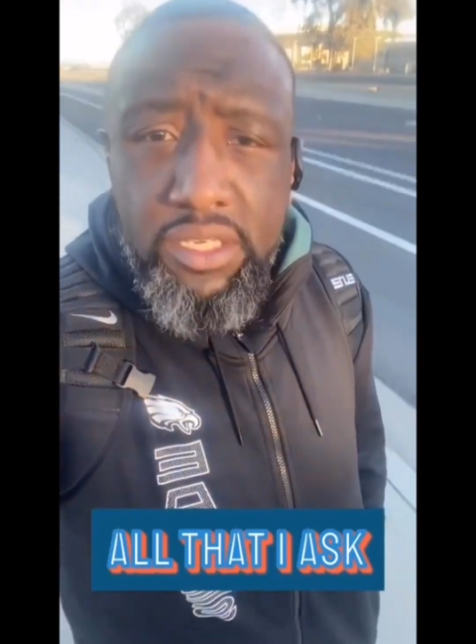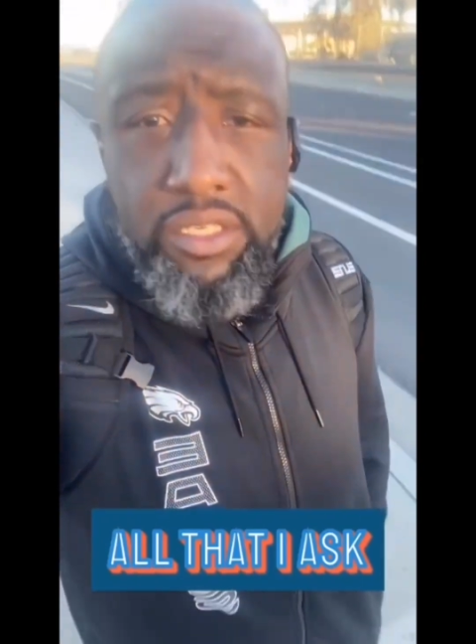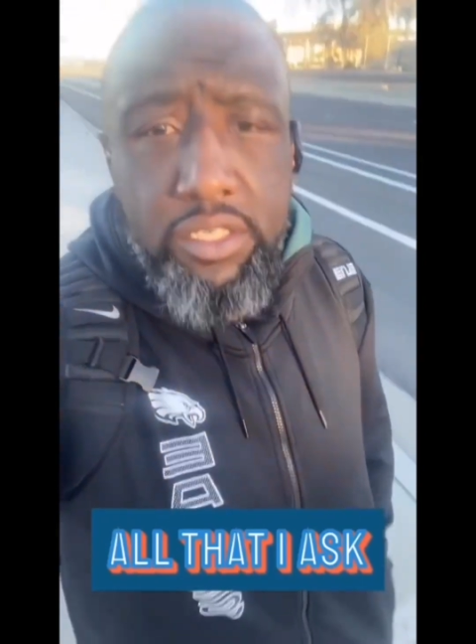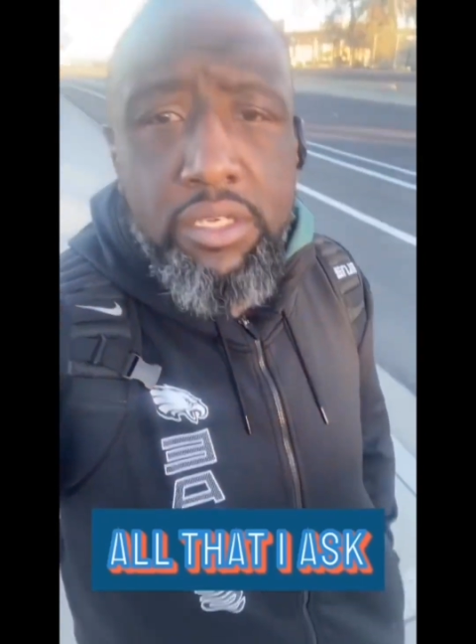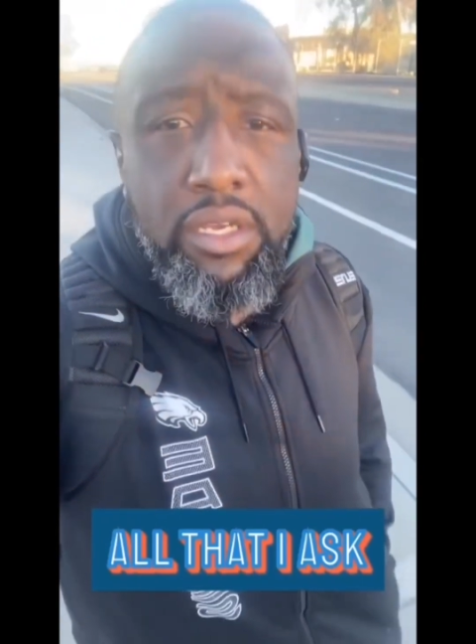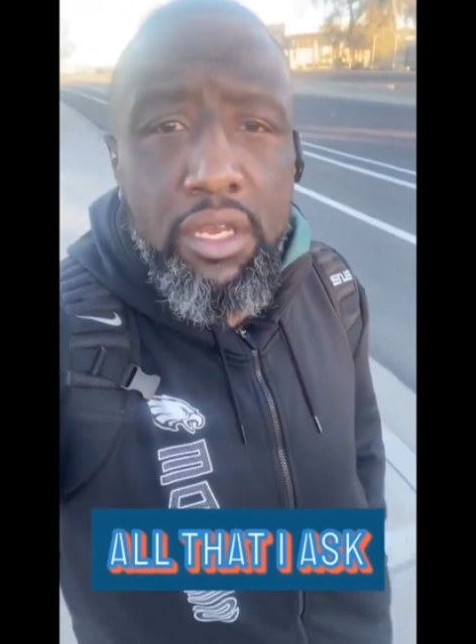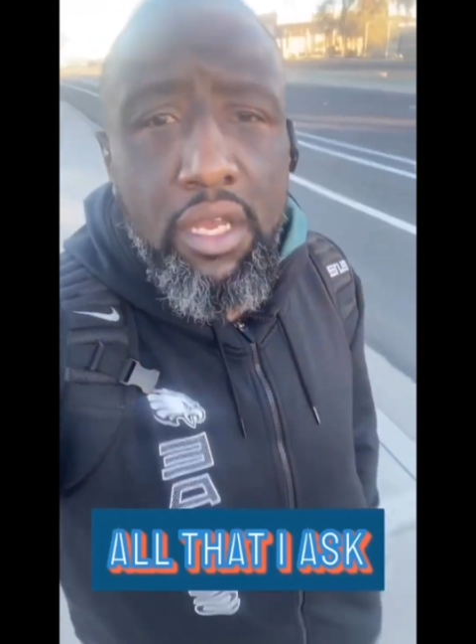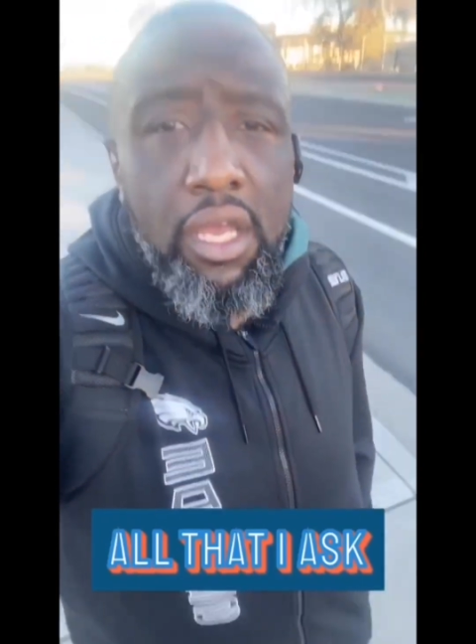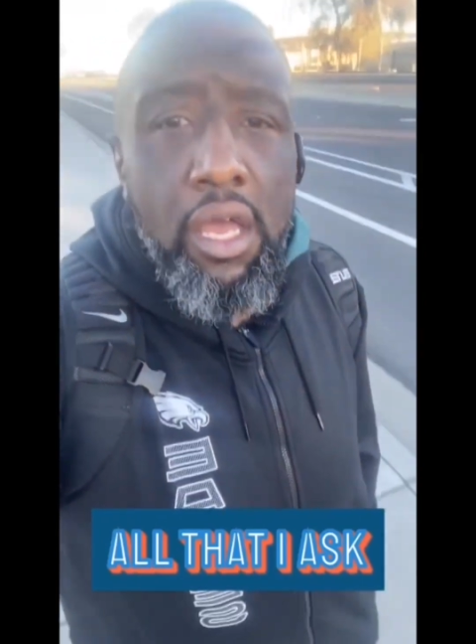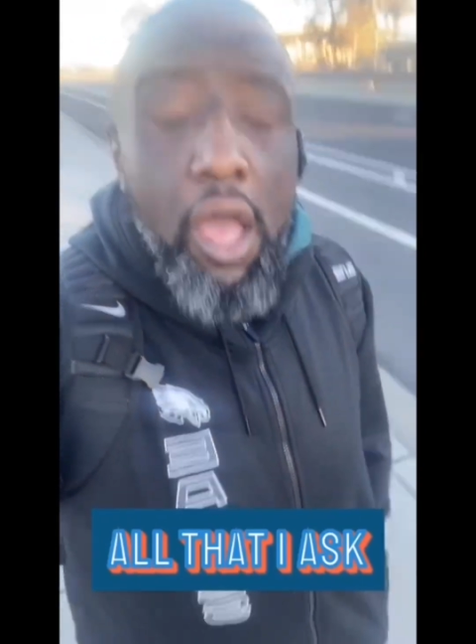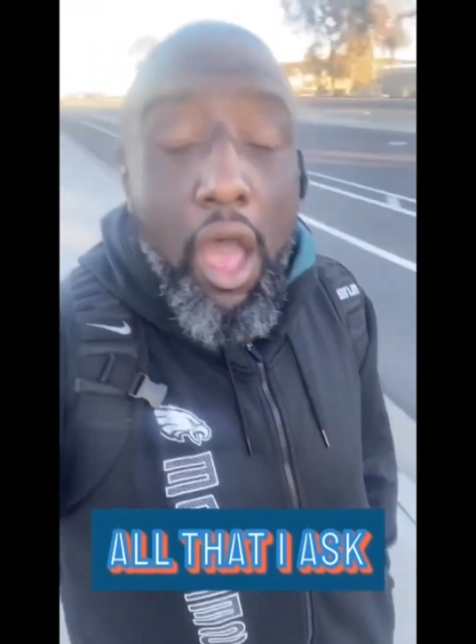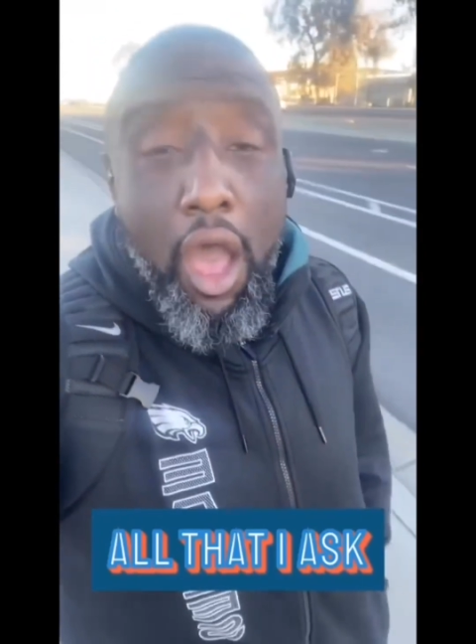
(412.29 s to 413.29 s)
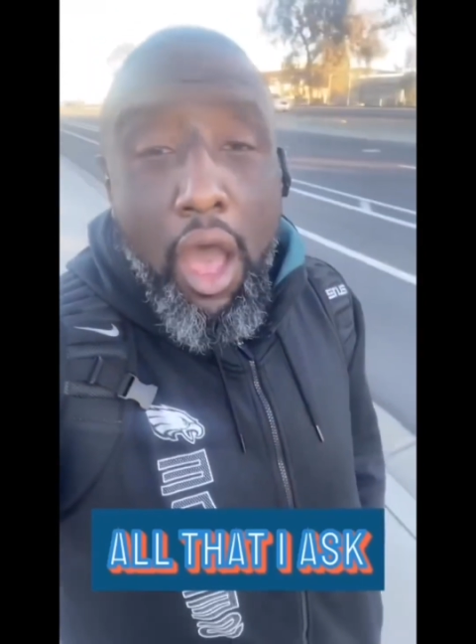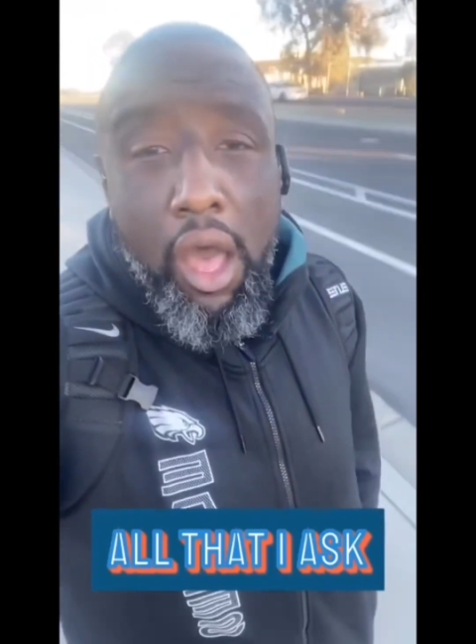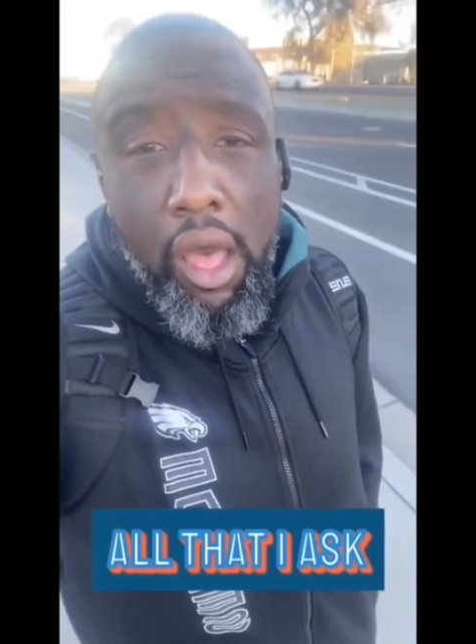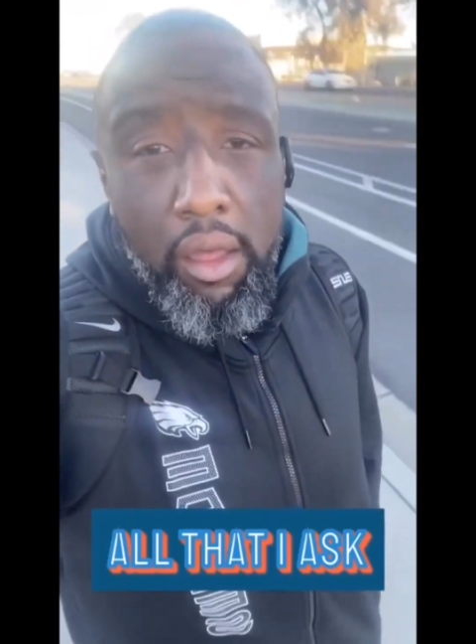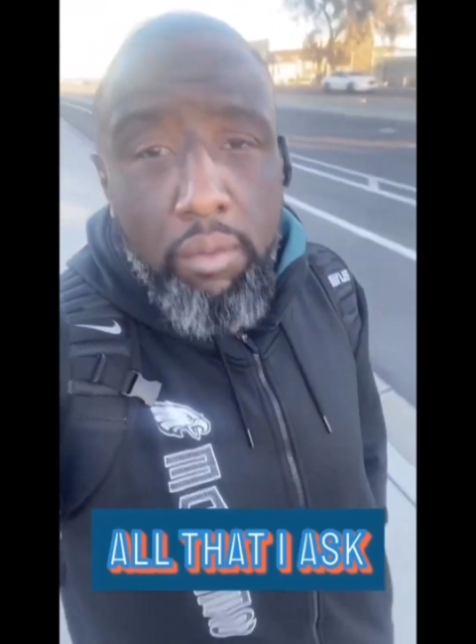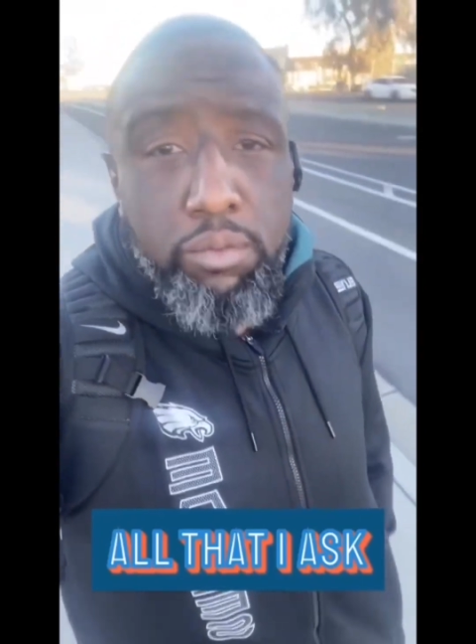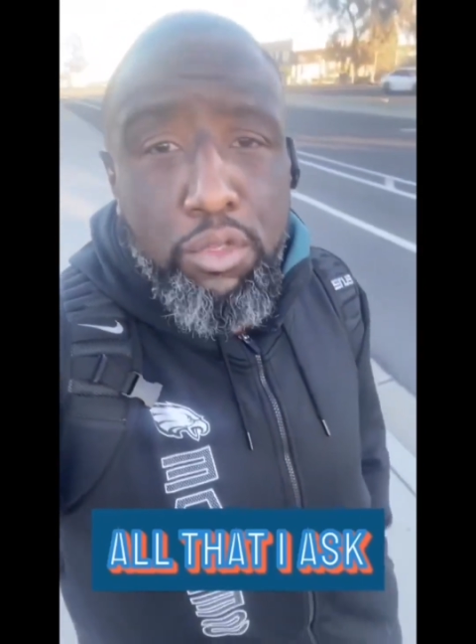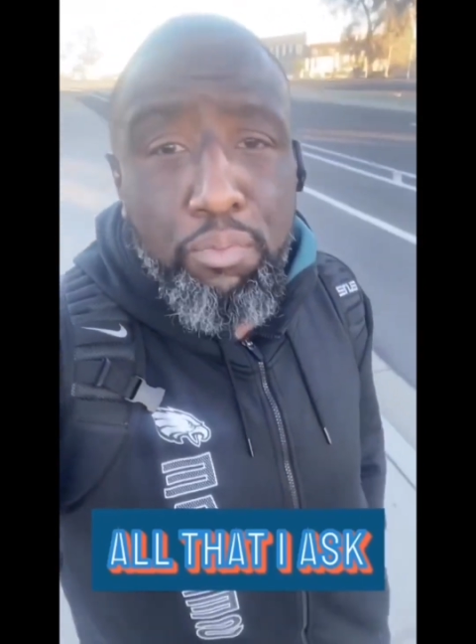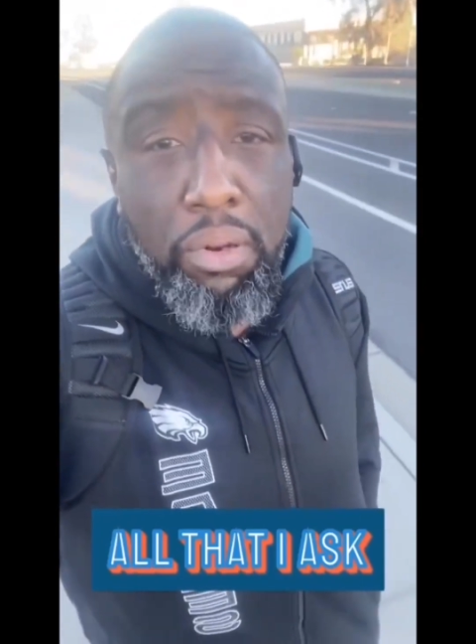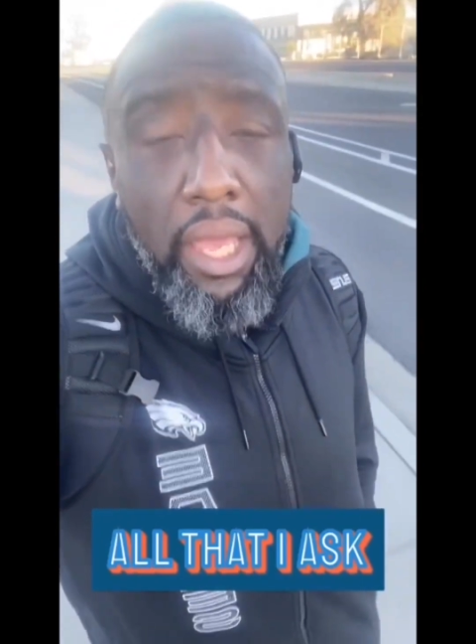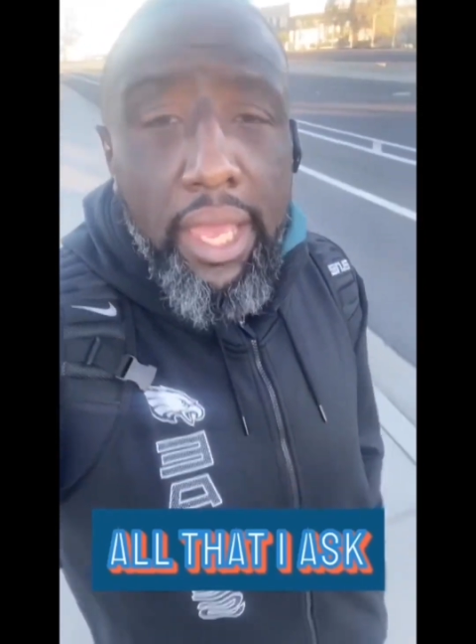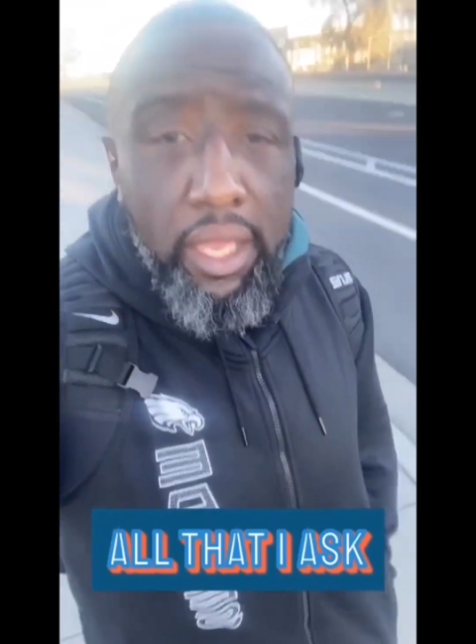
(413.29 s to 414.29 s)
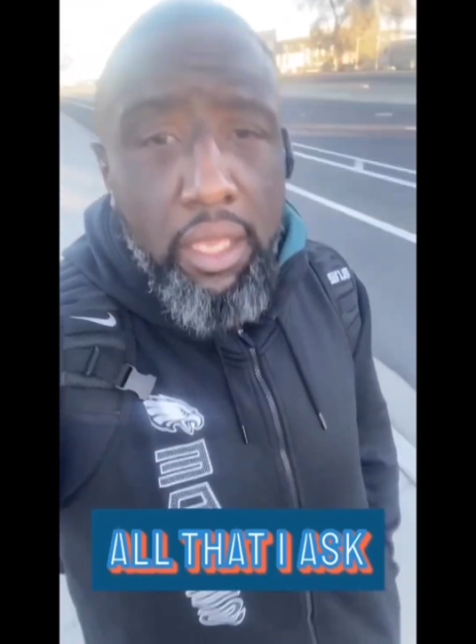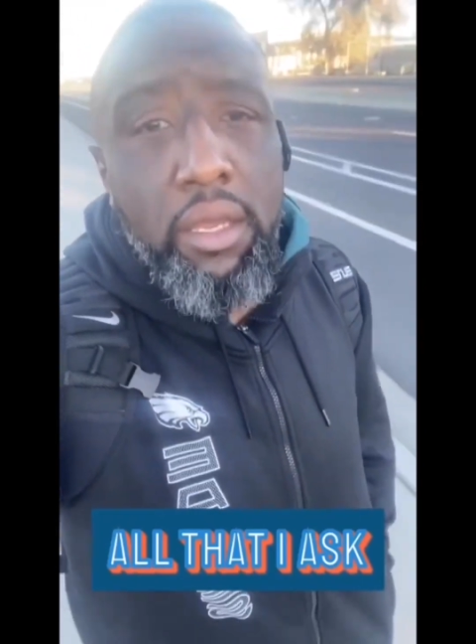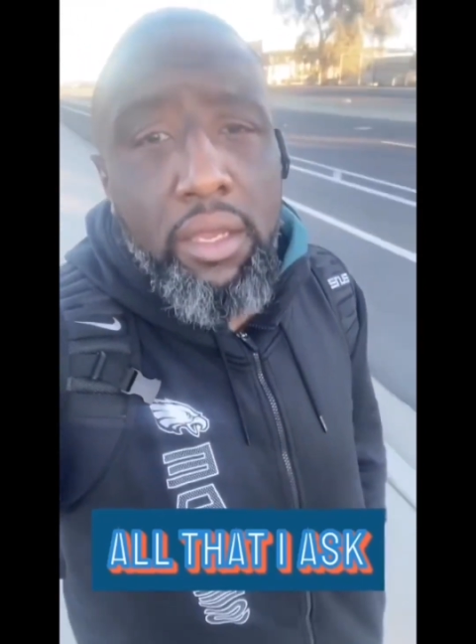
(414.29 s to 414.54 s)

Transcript: uh, to play